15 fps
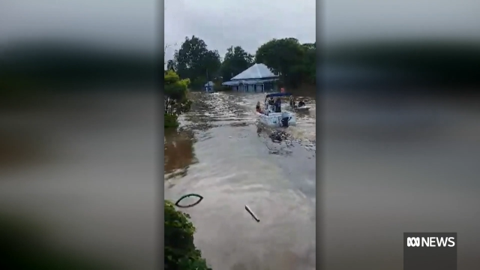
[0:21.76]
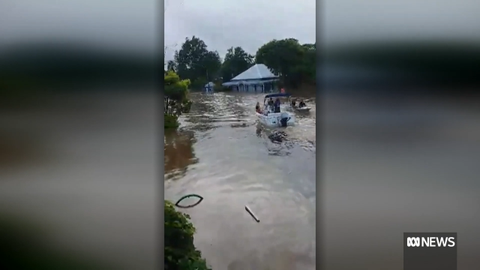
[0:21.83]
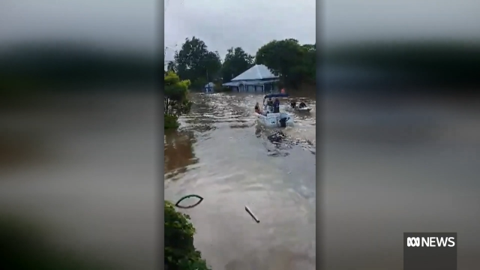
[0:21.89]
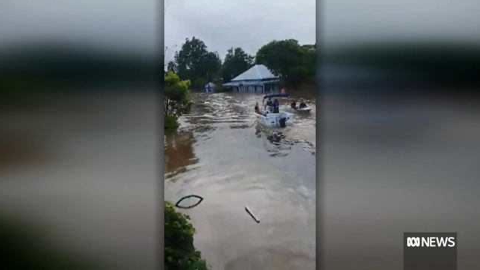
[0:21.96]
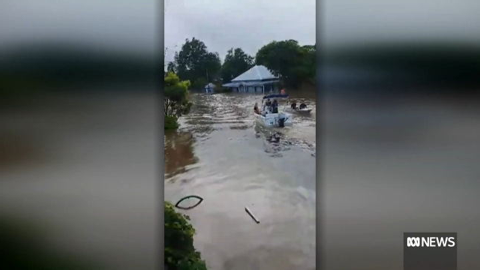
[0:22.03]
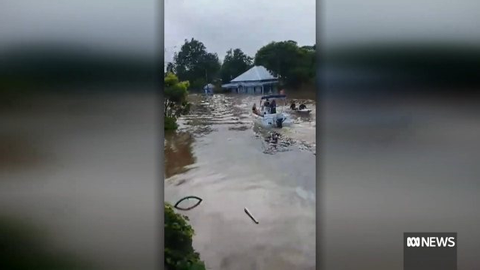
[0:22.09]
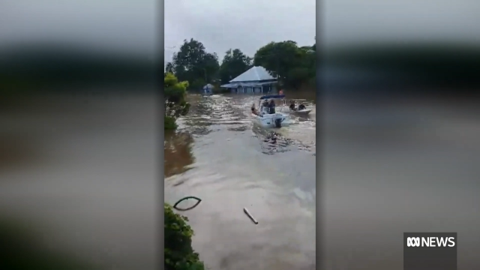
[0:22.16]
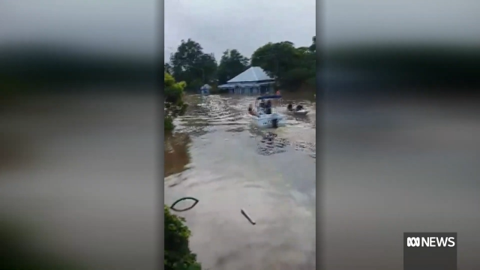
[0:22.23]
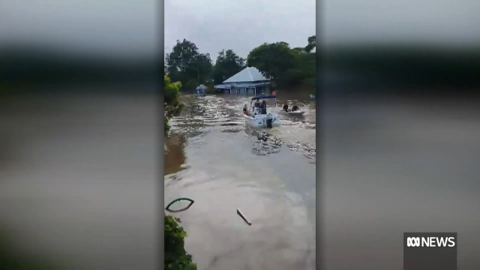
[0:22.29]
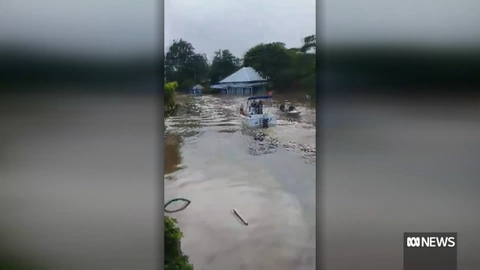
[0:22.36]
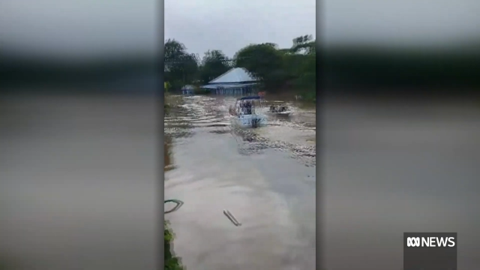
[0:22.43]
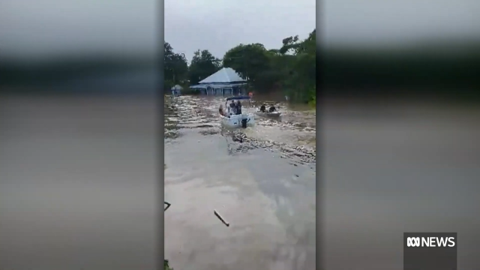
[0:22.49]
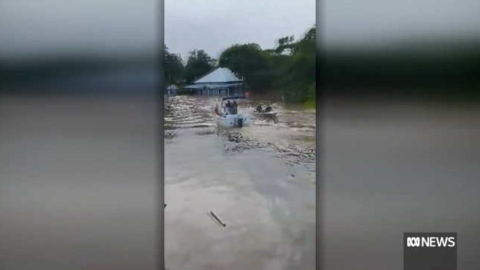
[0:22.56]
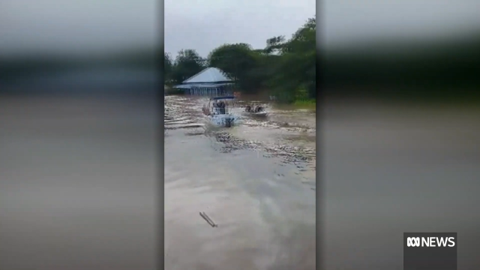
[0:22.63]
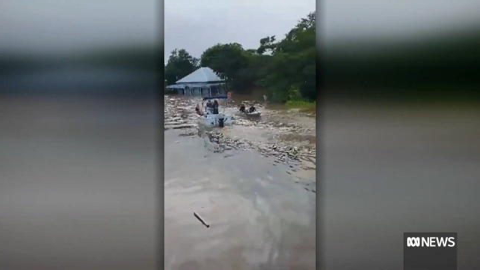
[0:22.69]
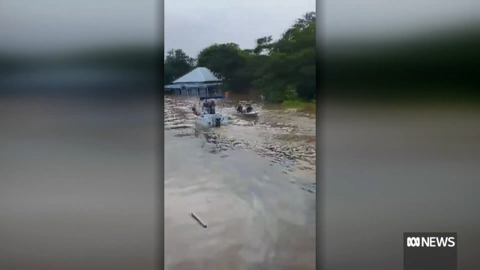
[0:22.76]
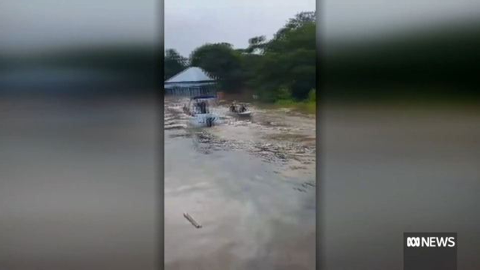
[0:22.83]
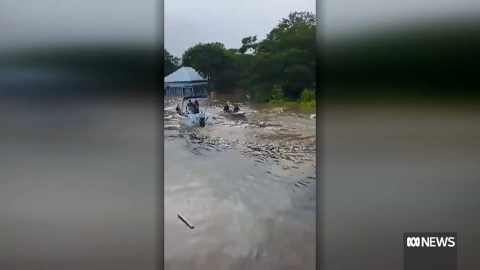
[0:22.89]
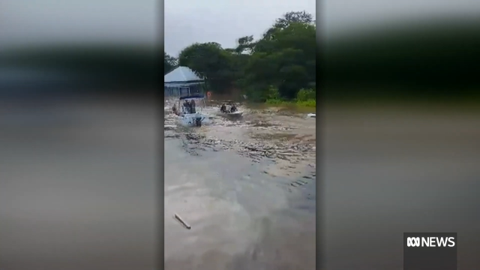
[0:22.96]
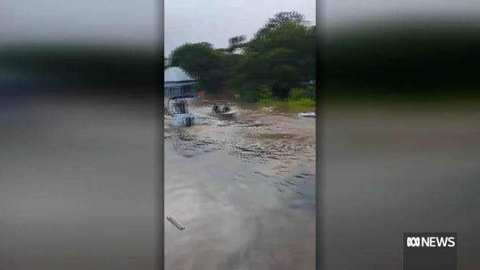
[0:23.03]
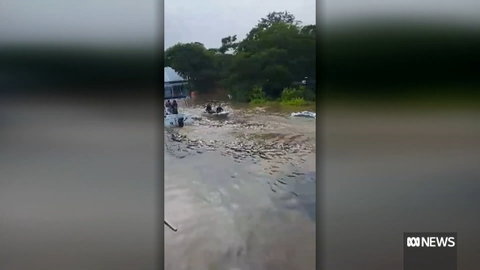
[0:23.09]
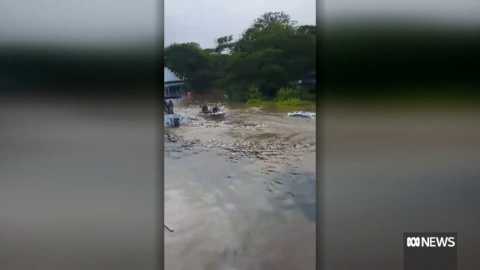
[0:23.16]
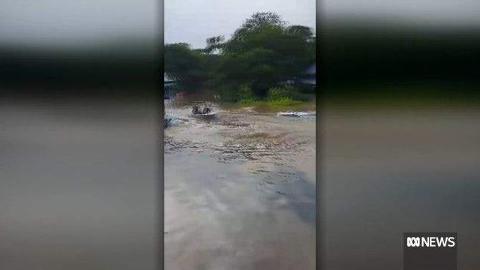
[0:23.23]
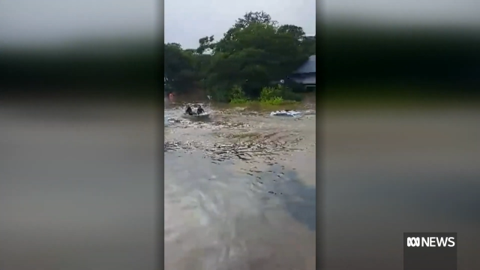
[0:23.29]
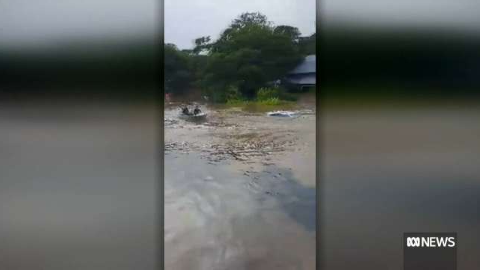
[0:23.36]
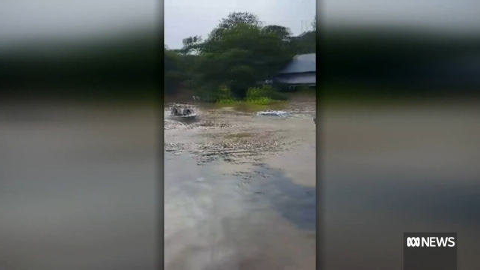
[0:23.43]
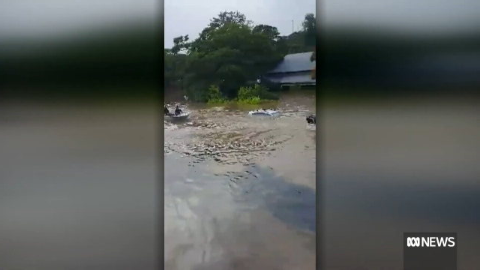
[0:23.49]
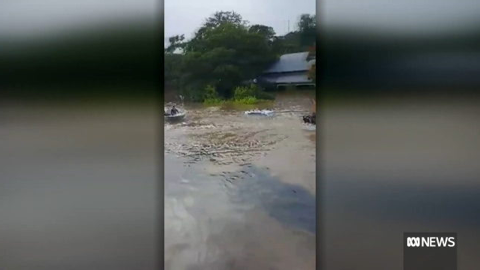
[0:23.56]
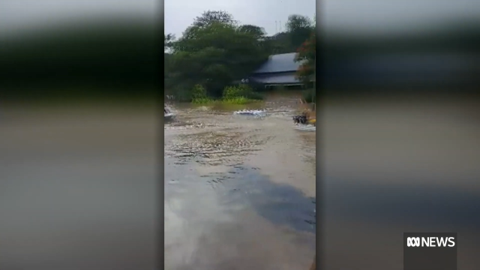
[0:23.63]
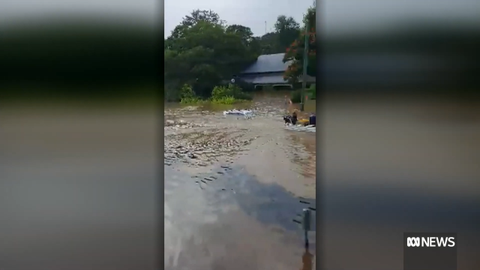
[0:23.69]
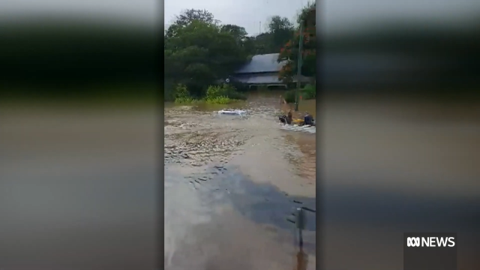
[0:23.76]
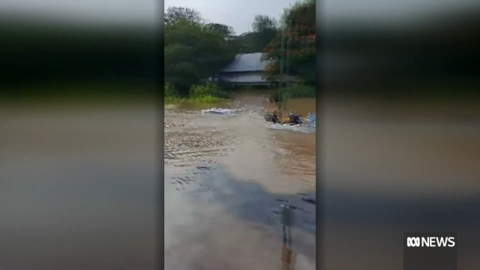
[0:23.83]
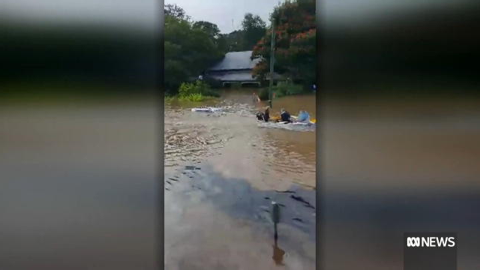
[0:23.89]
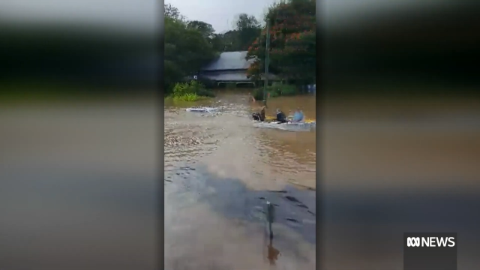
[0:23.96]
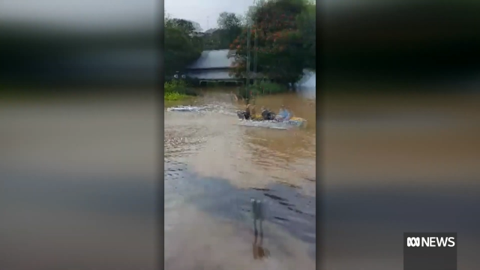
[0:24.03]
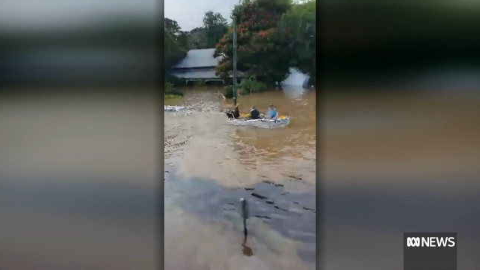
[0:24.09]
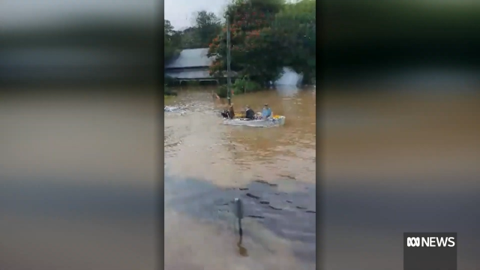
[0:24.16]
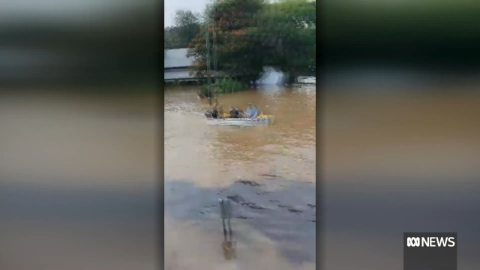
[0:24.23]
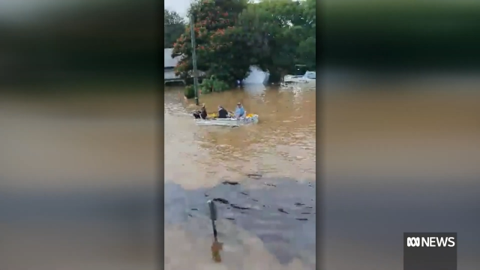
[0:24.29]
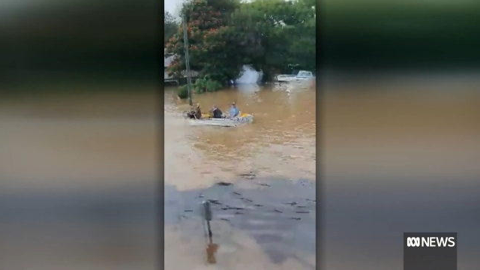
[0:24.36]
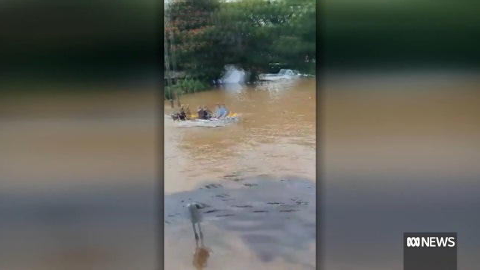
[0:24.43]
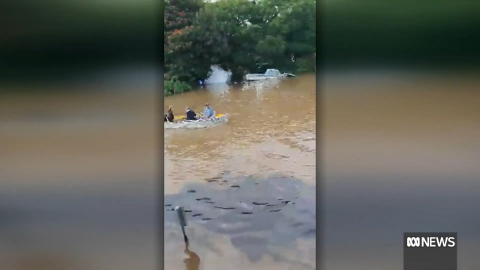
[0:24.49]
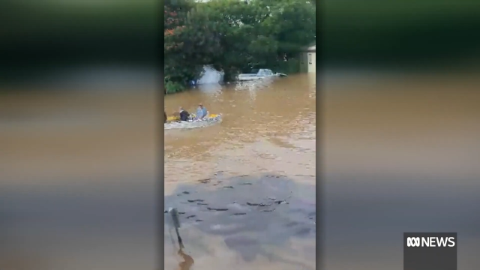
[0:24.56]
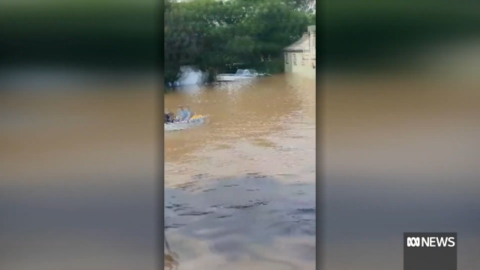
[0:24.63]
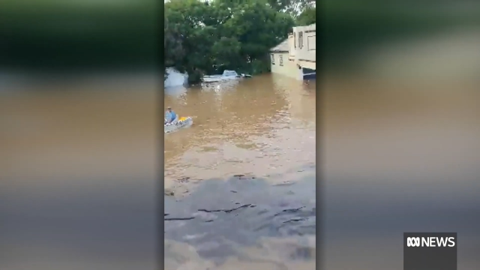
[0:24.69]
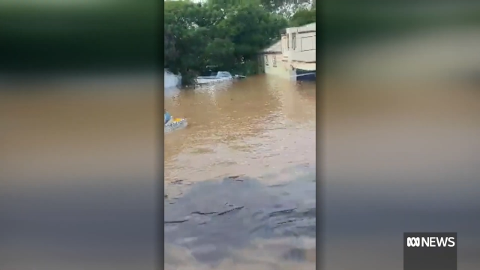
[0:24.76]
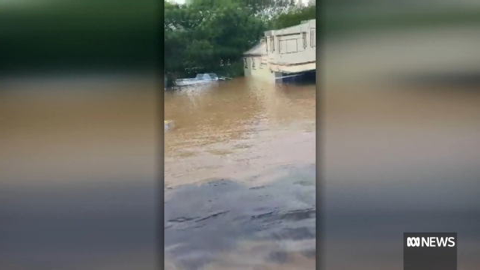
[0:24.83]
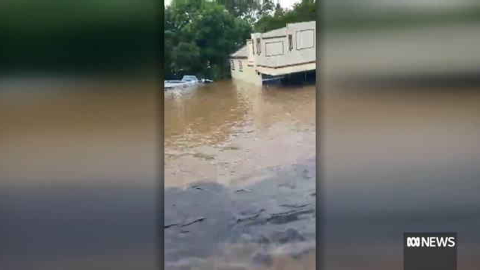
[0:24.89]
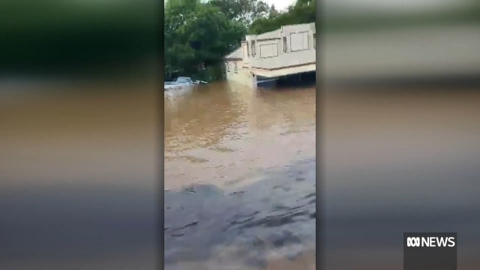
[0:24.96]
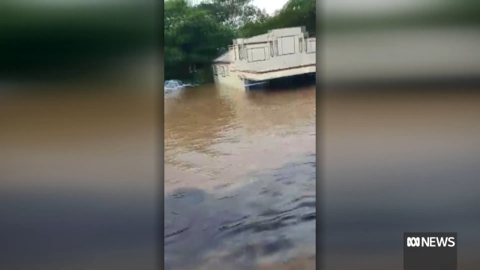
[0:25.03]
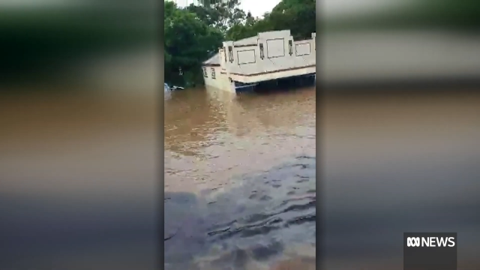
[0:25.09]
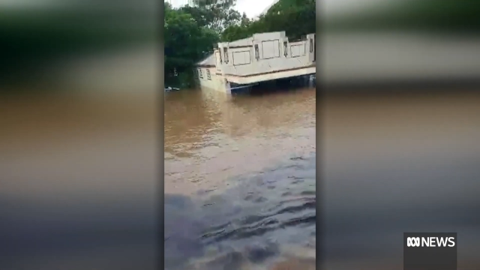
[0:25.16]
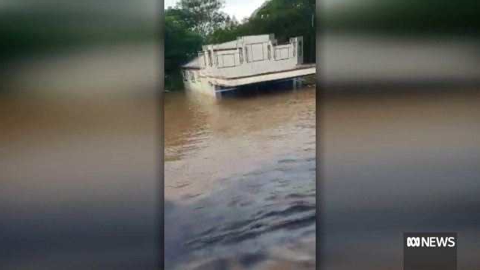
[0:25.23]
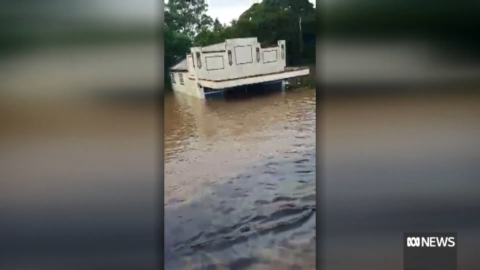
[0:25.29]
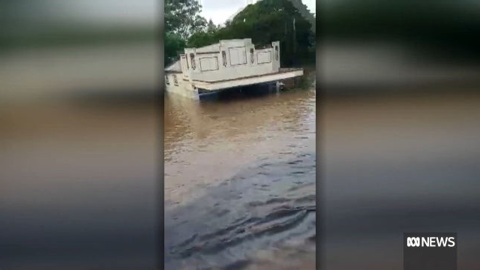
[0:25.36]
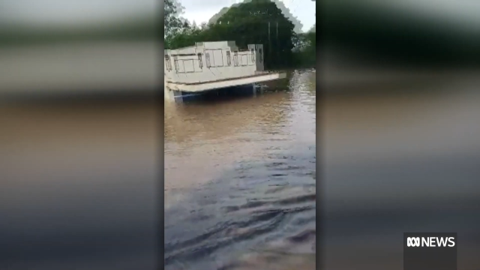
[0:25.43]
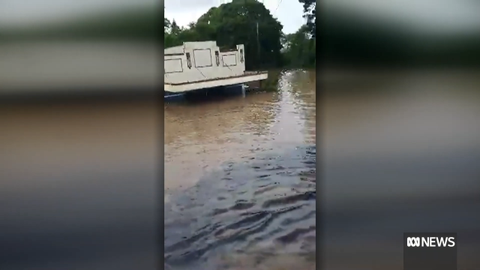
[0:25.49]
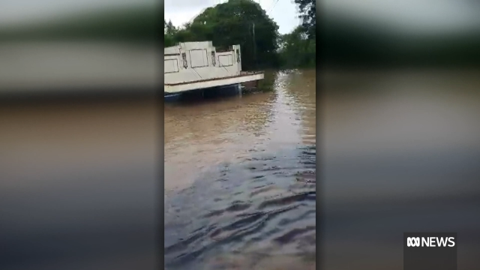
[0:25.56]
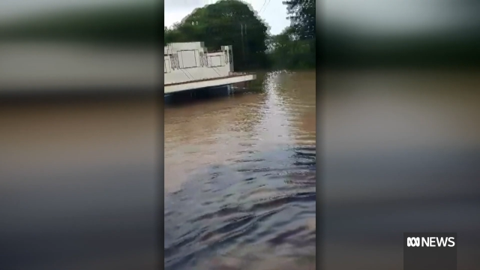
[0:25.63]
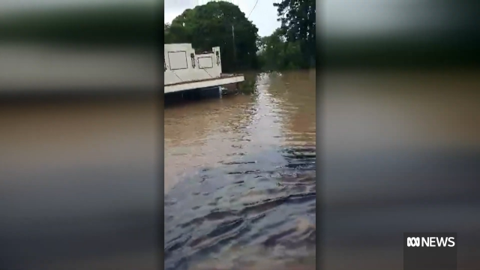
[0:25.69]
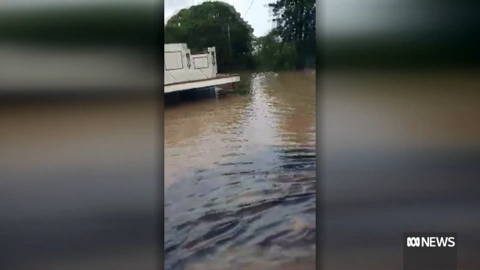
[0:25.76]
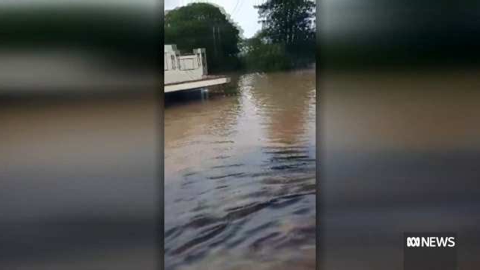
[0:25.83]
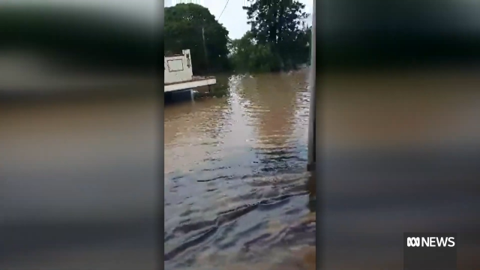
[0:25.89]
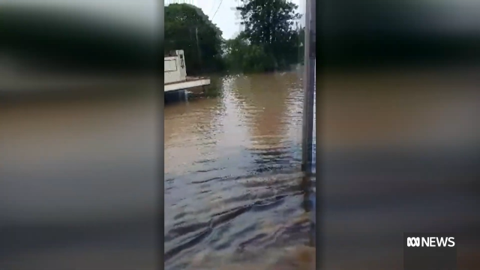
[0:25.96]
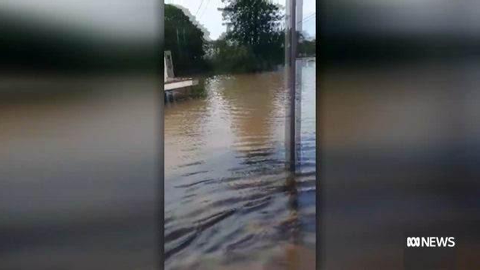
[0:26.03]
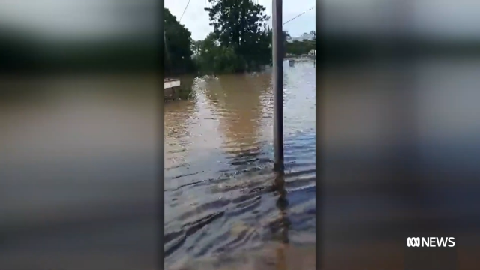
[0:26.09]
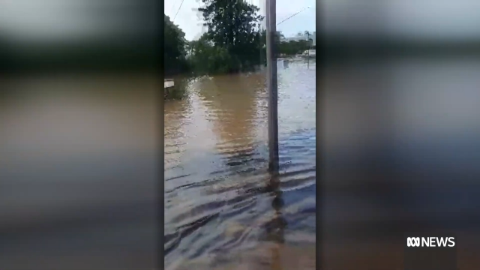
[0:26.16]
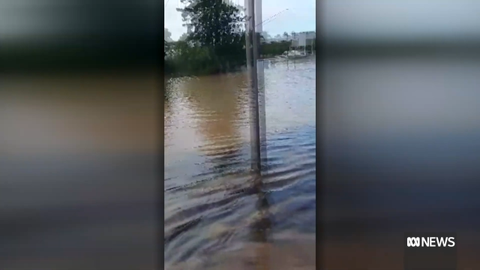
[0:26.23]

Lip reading: [unreadable: no face in view]